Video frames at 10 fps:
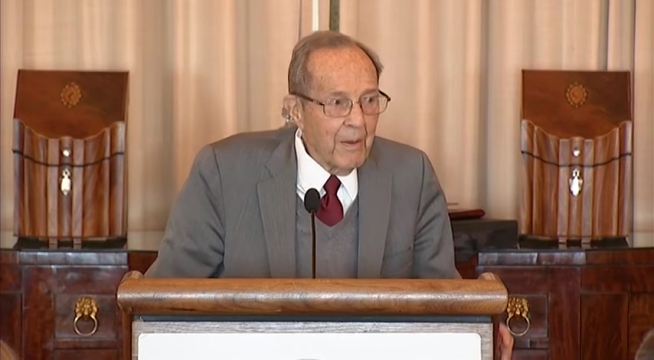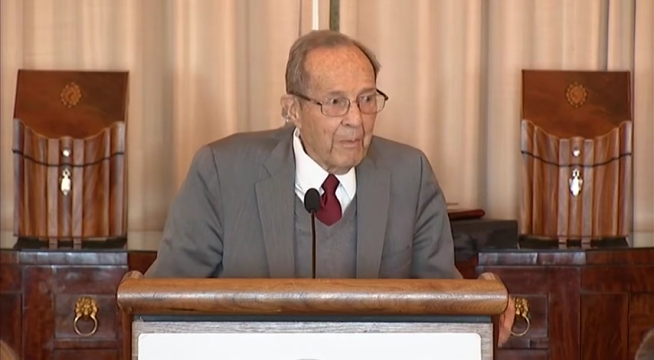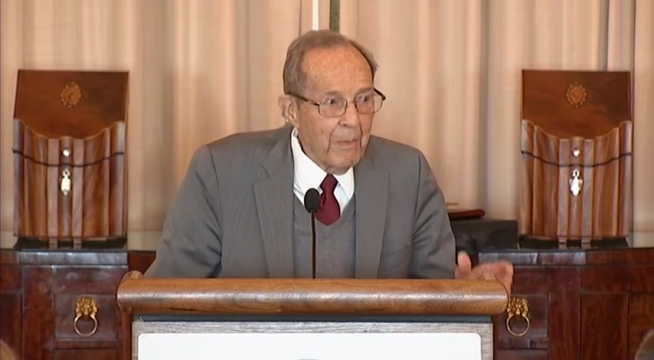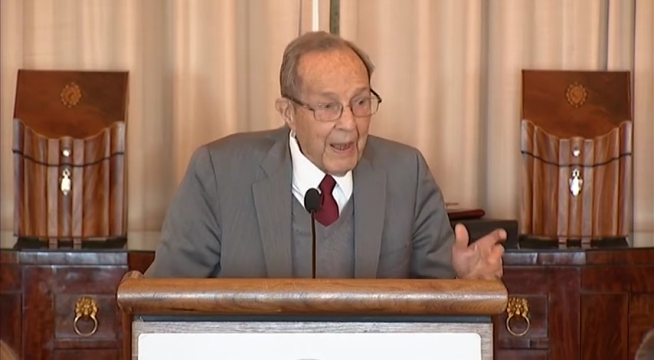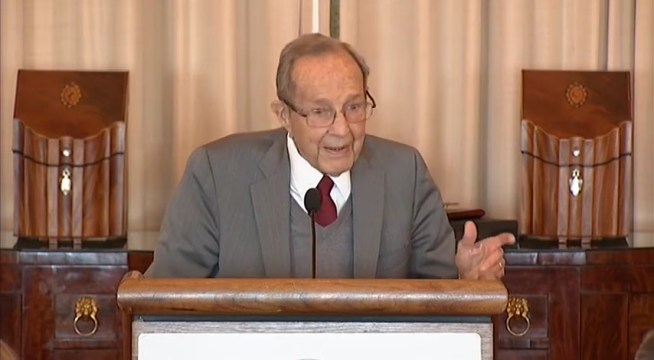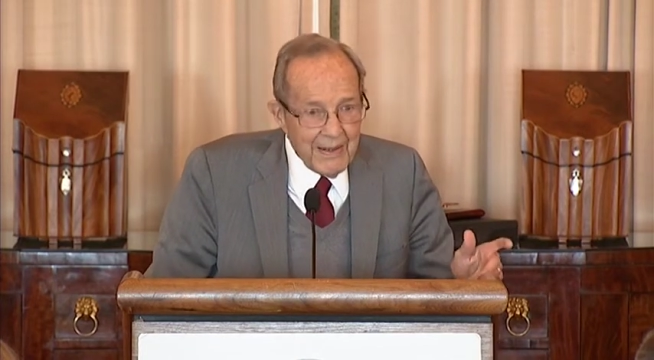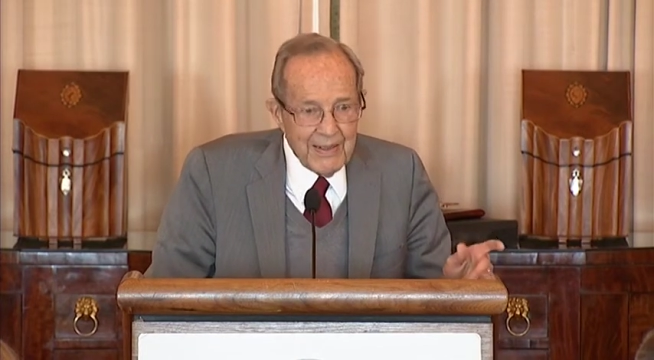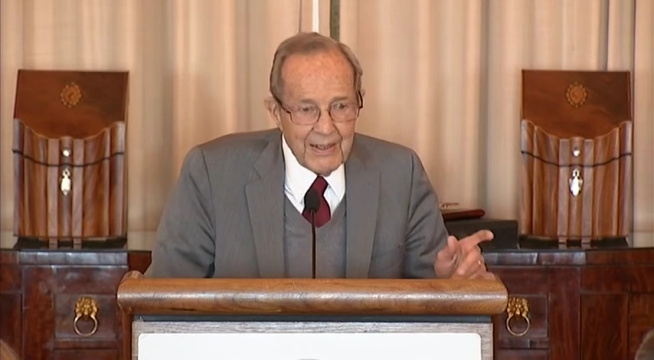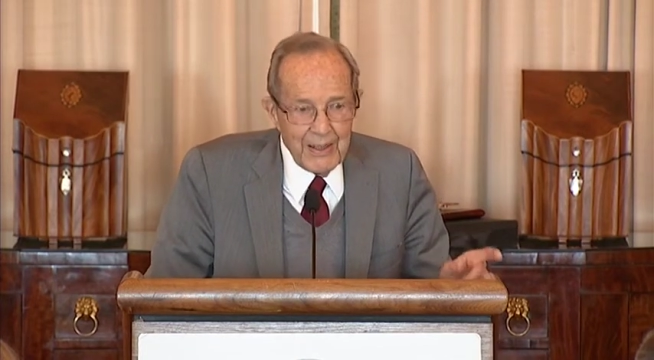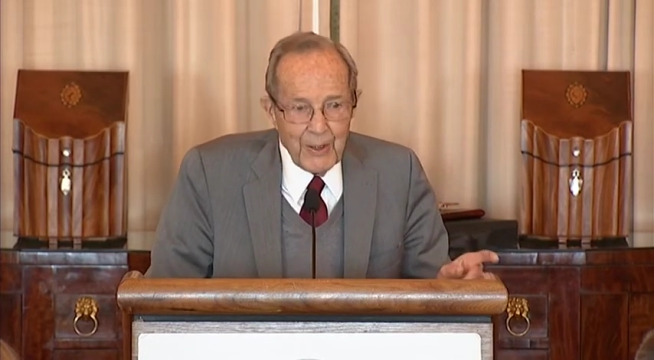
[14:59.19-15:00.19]
but
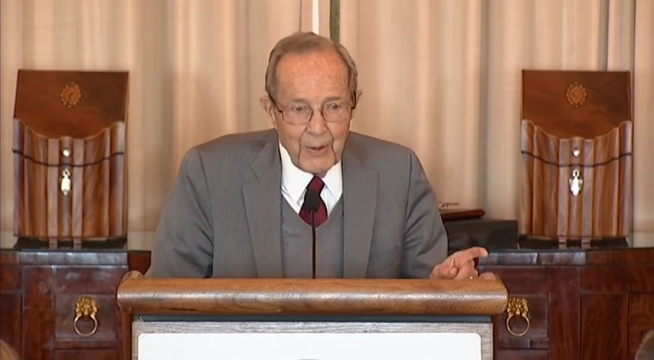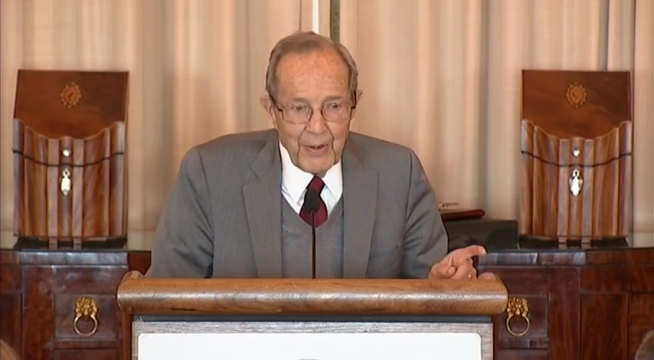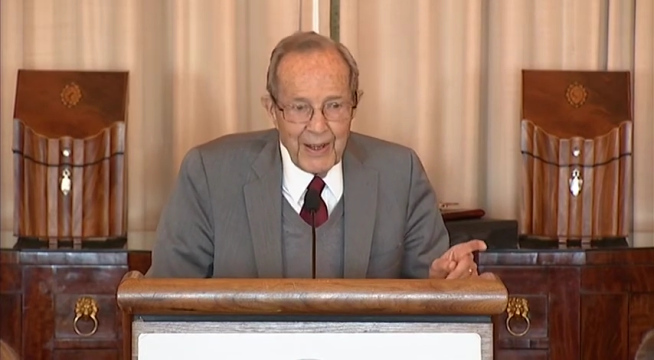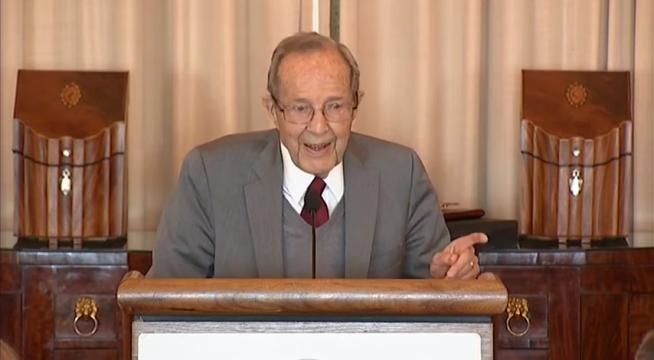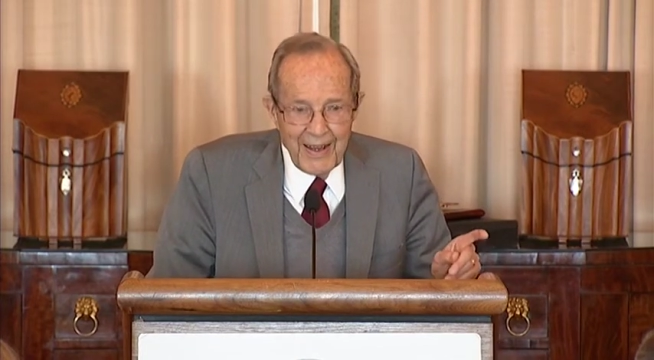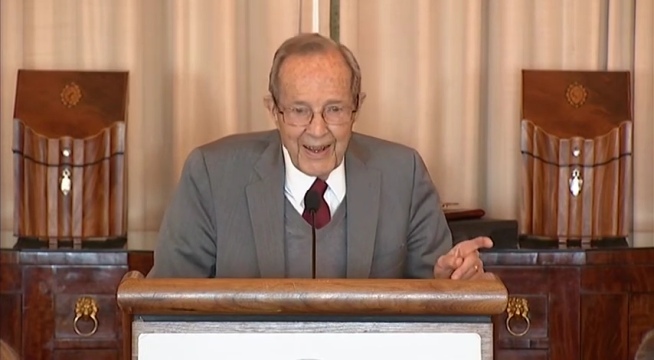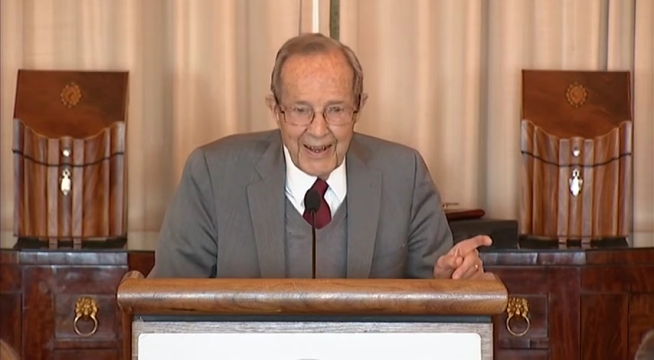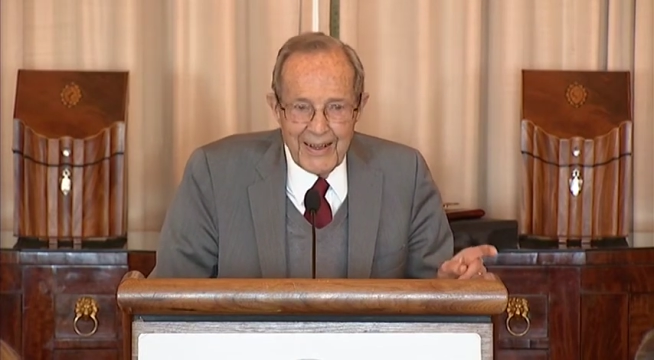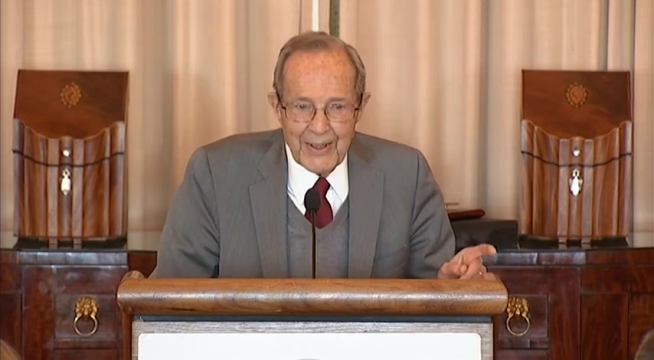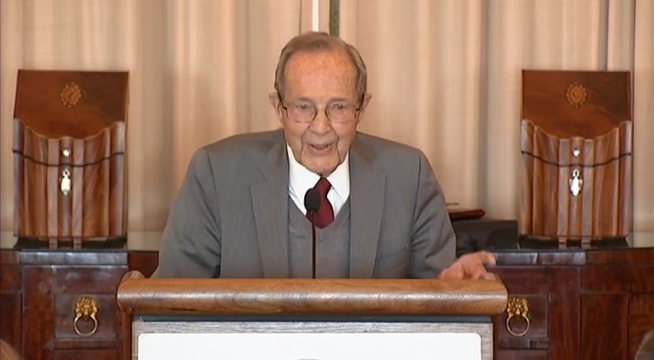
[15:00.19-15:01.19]
still,
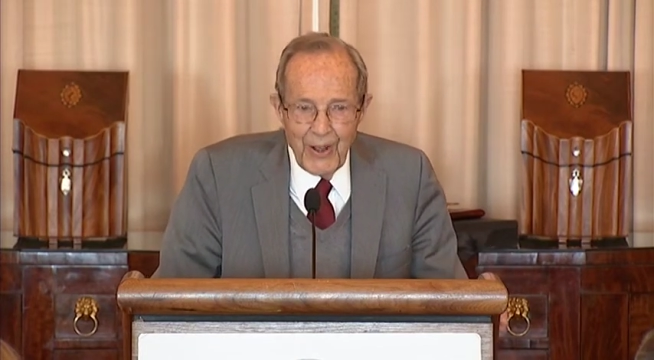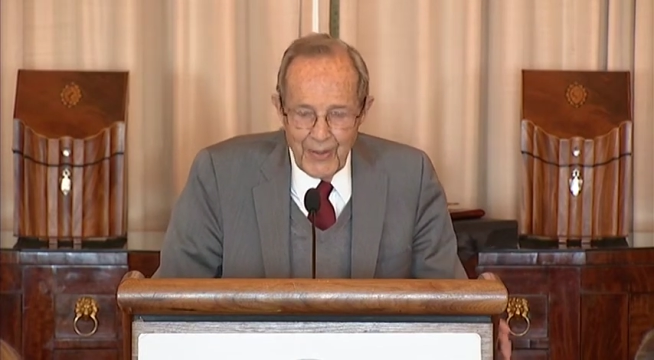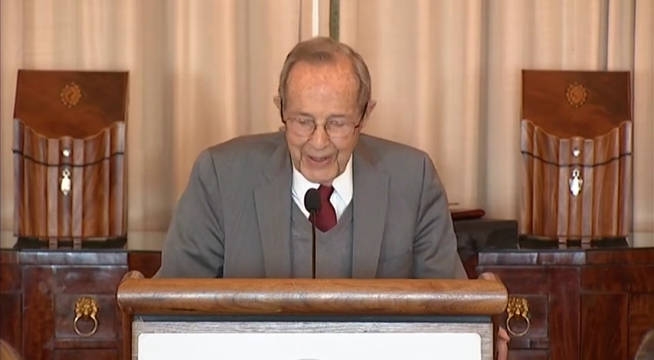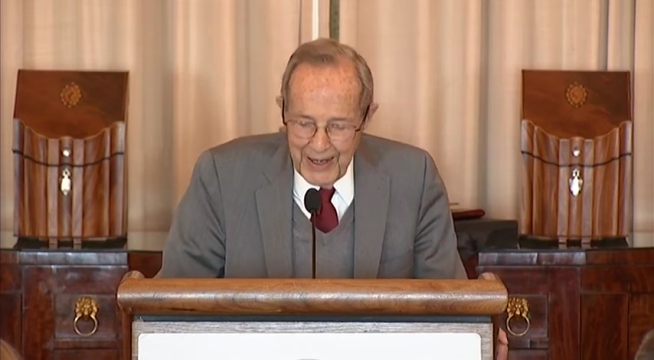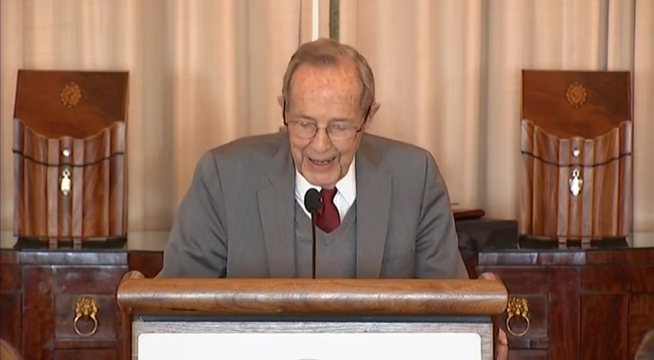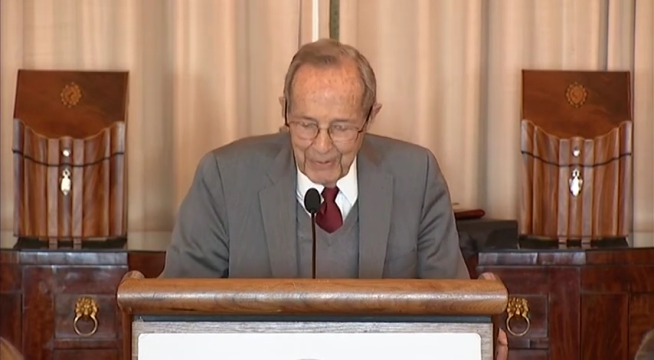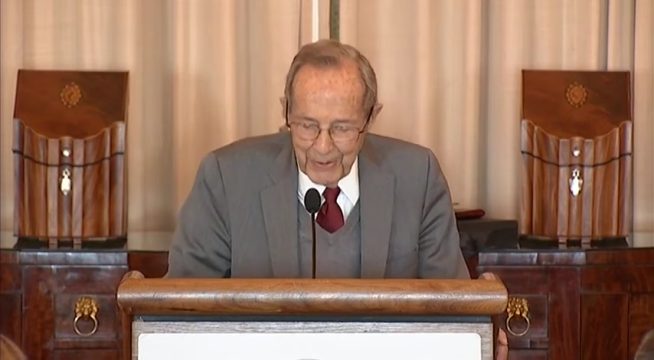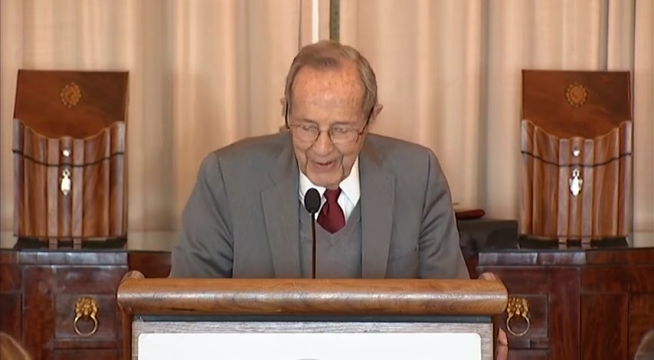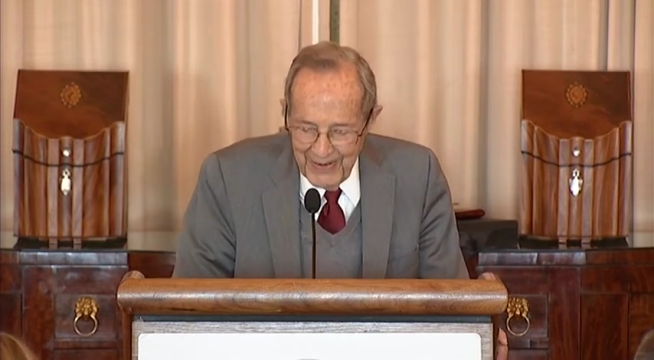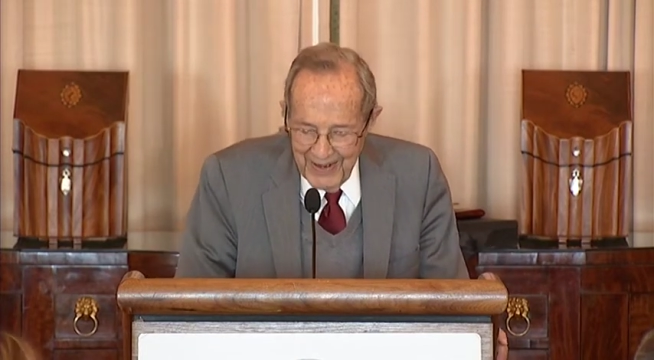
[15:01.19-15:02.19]
it is on the table.